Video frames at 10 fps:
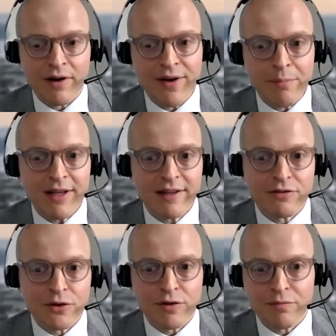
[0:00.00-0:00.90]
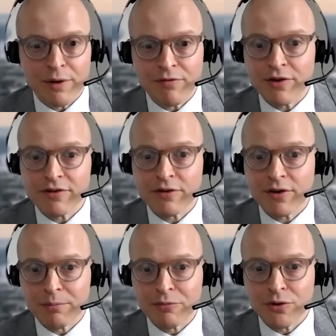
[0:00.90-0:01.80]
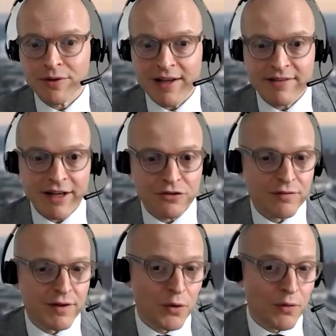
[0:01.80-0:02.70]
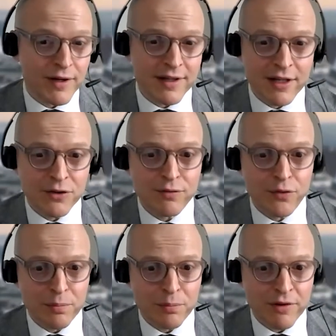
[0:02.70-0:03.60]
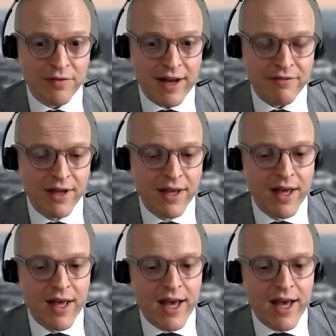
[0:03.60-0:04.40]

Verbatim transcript: family history of previous rupture or dissection, we lower it down to 4.5.